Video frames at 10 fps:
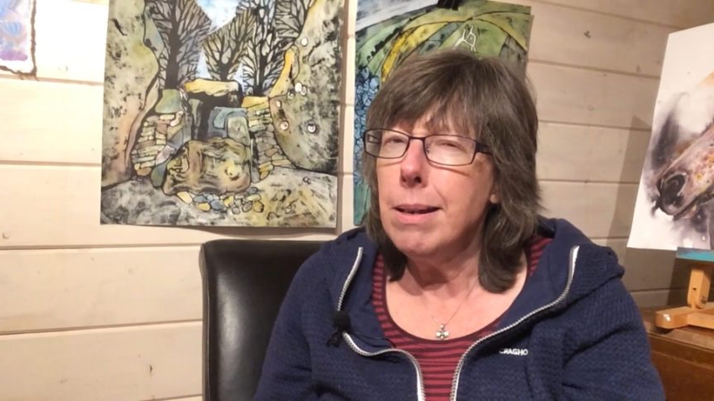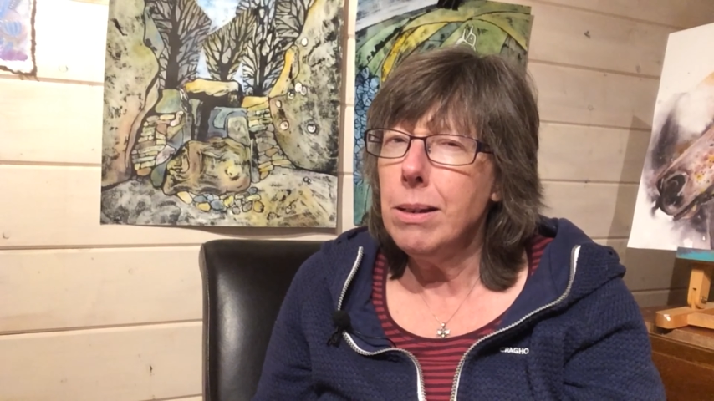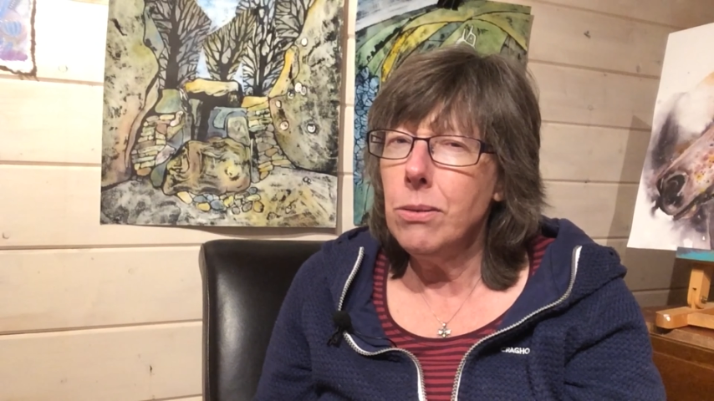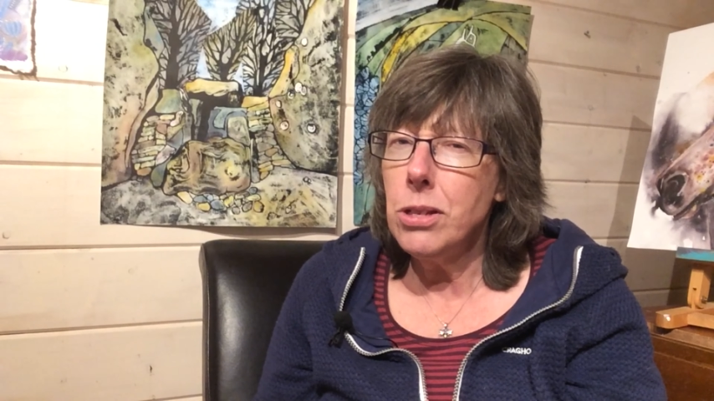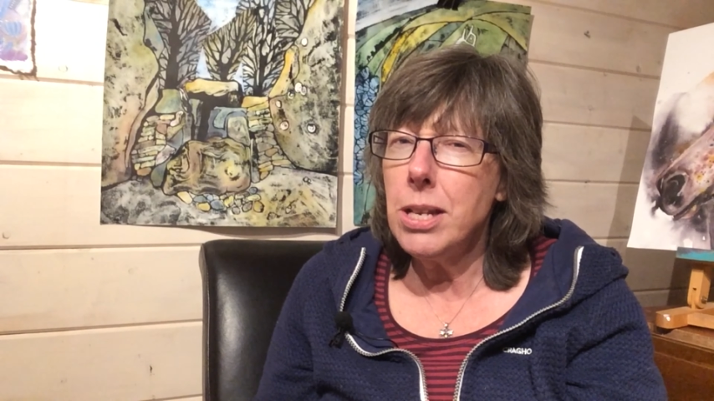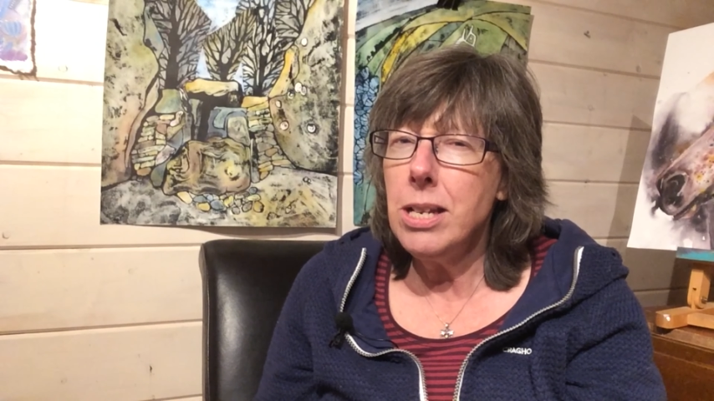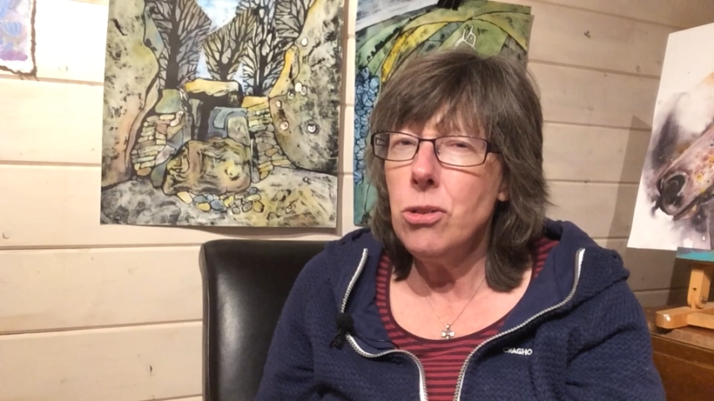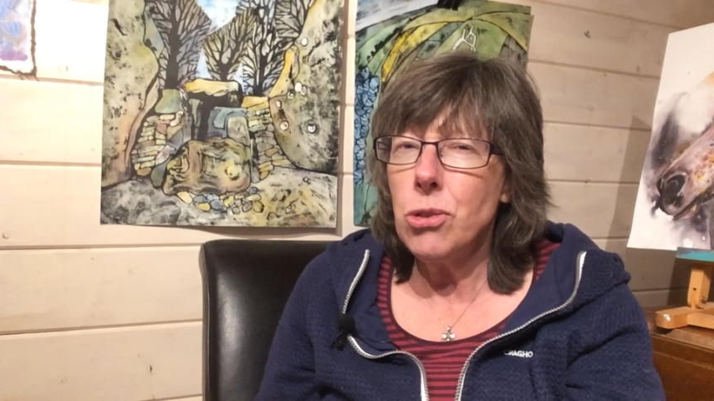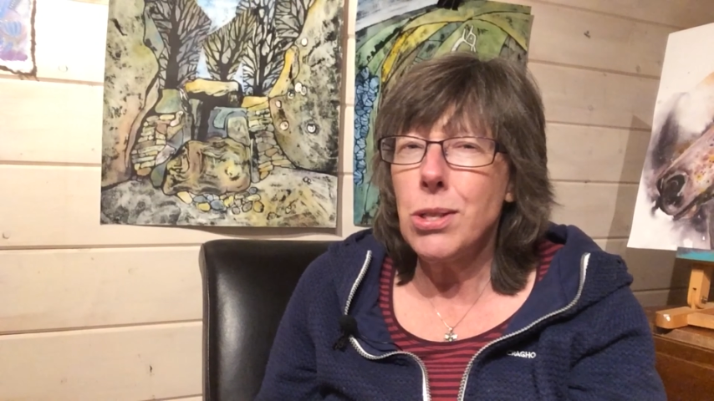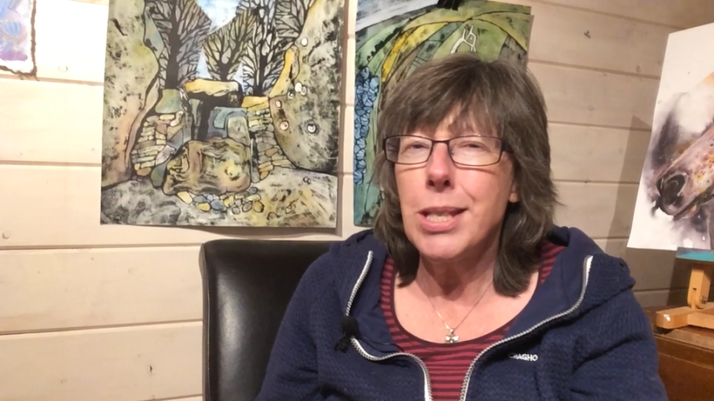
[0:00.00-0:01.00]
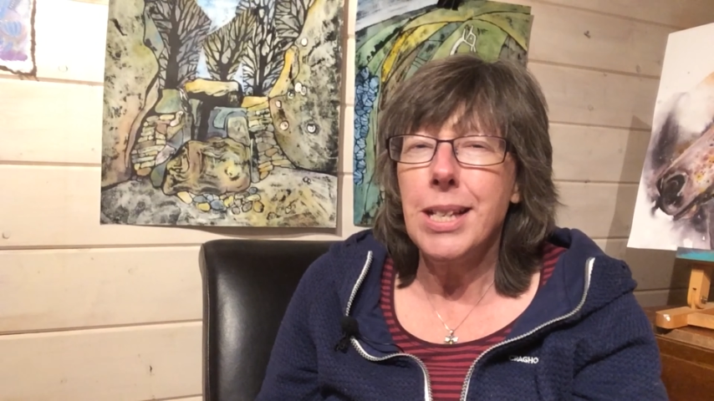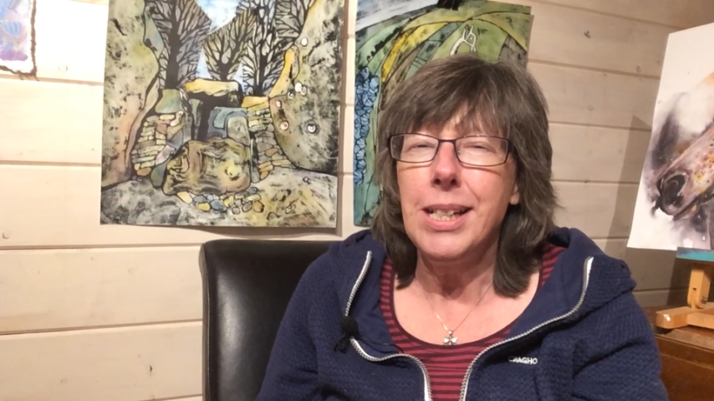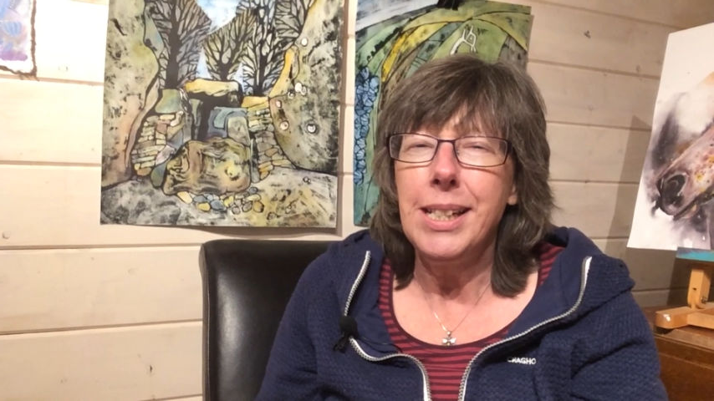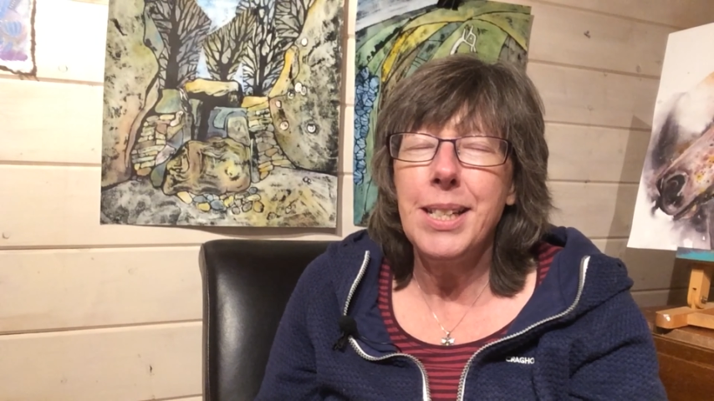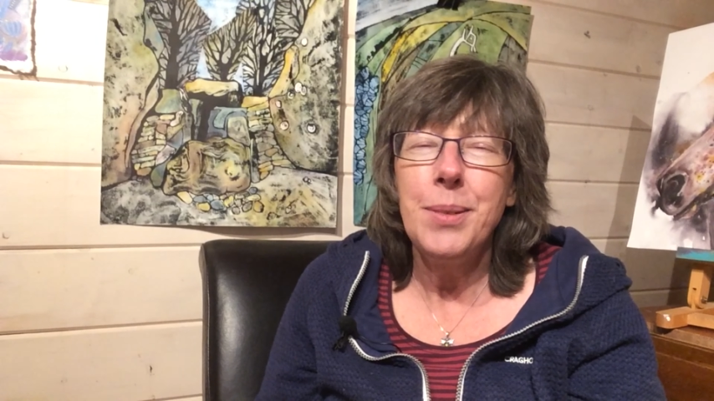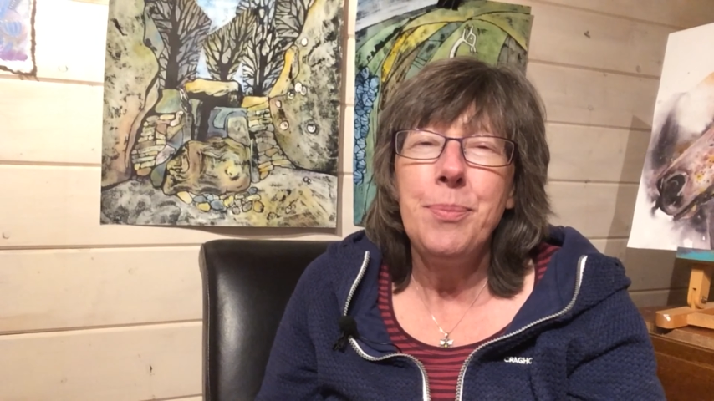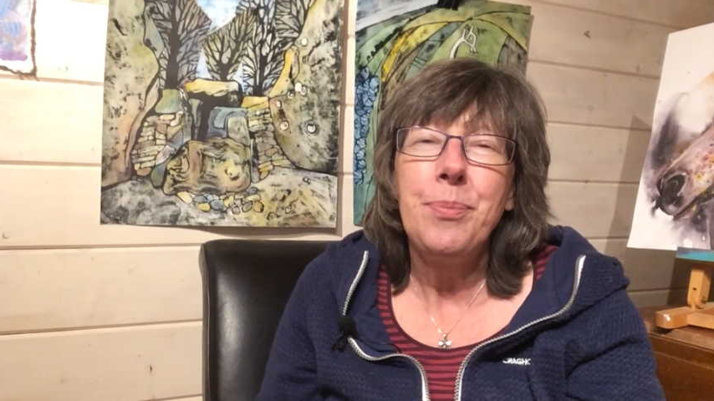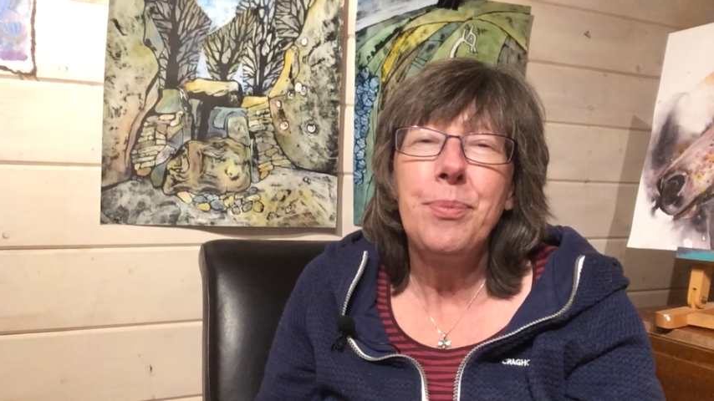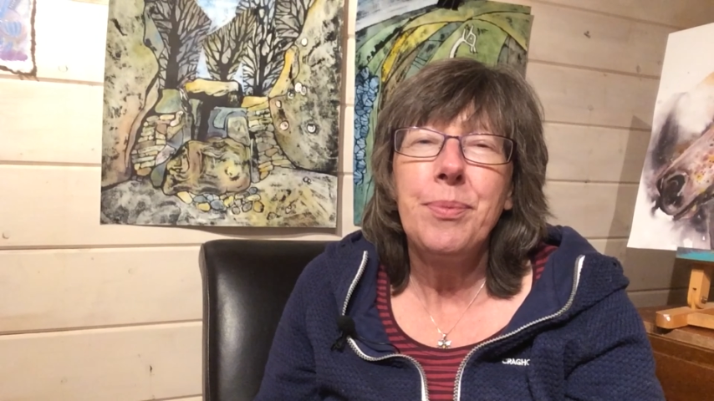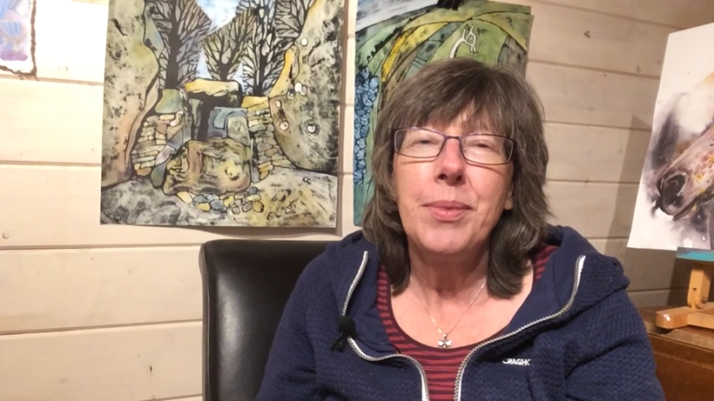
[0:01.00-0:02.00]
on the dangerous side?
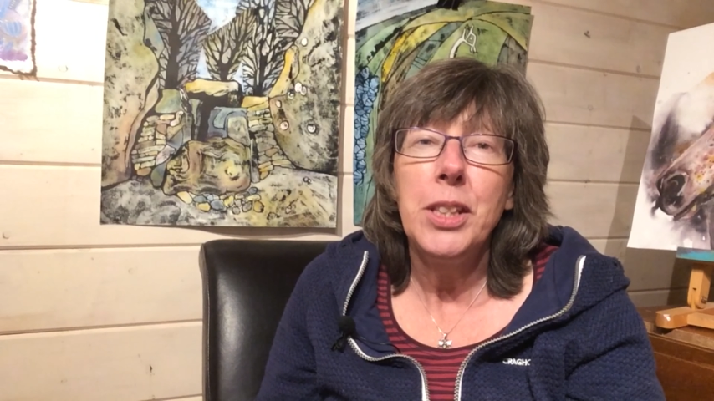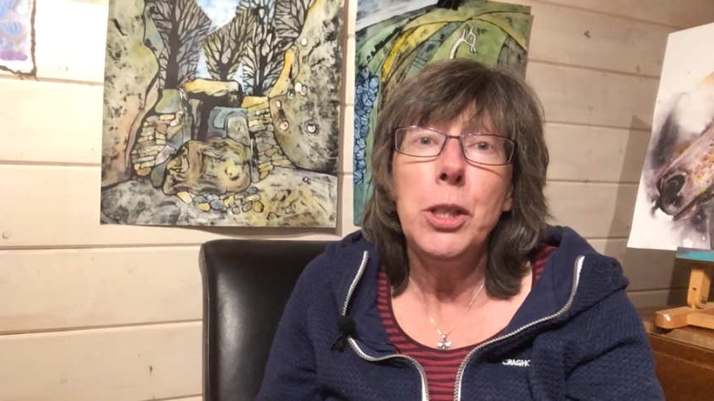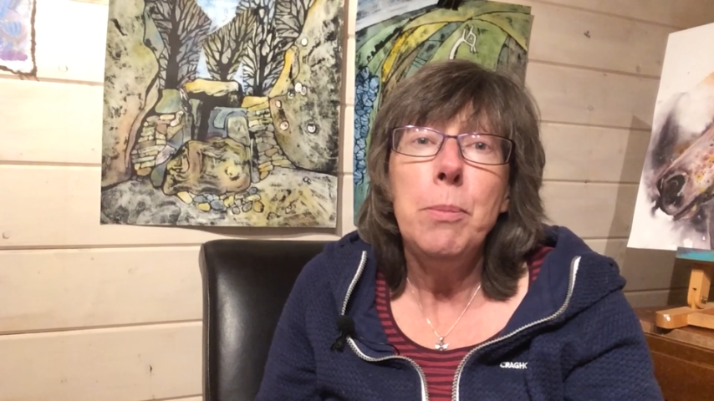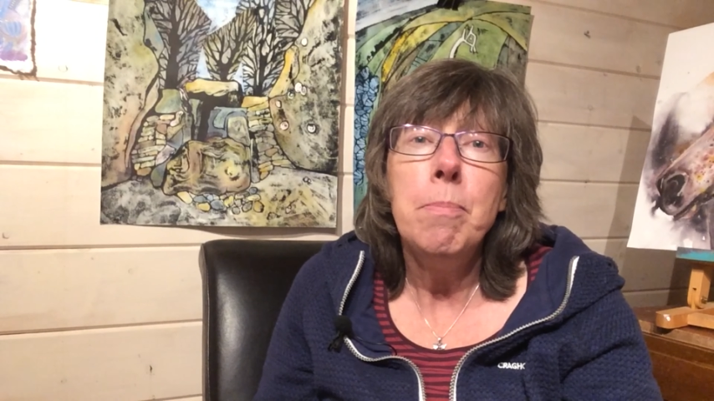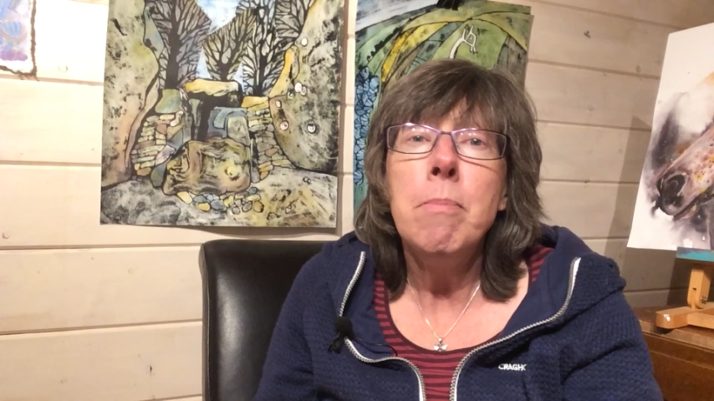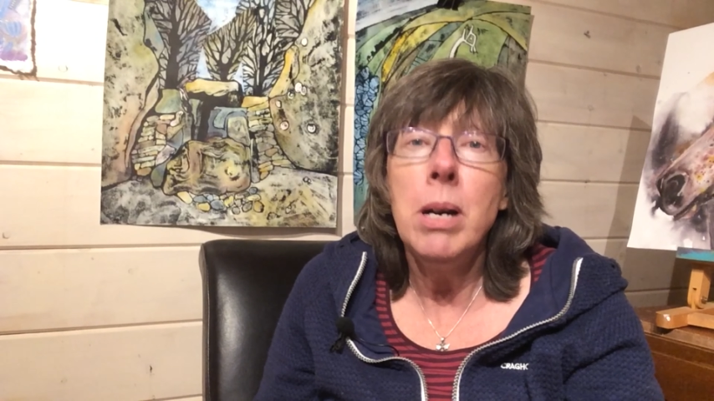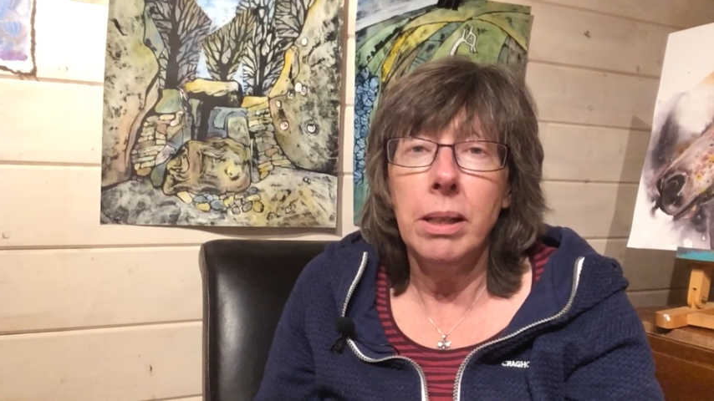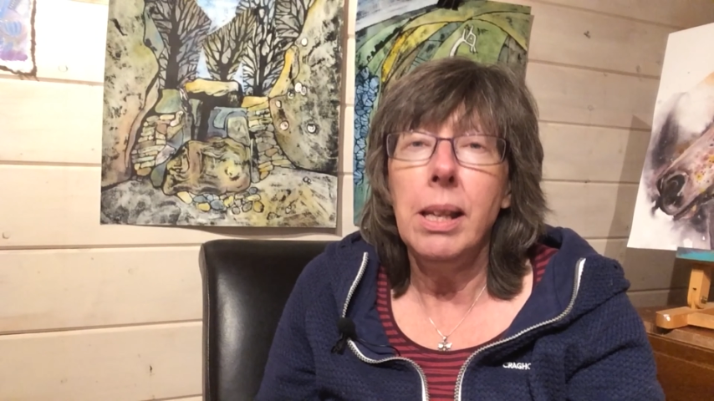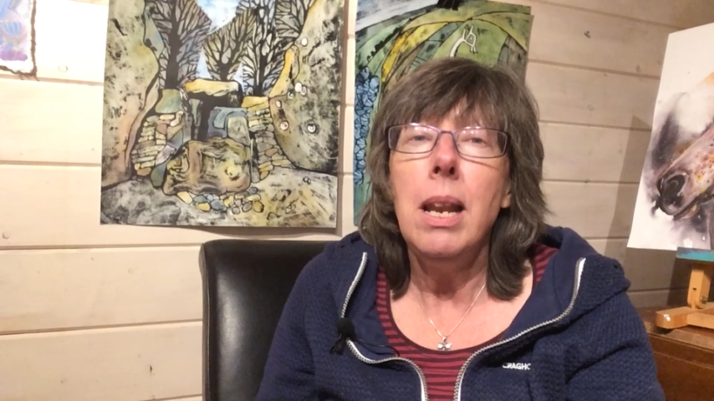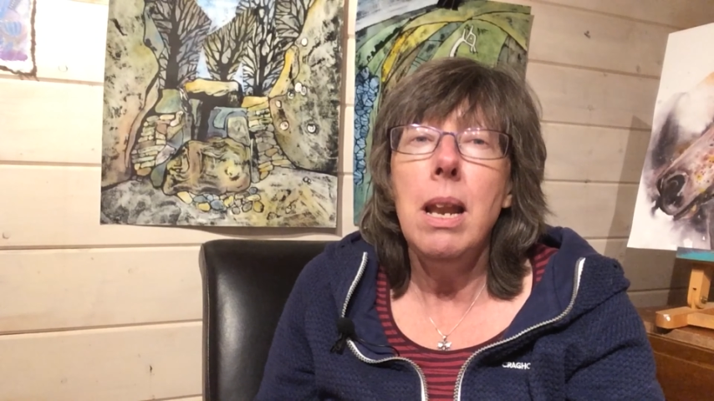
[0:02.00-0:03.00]
You might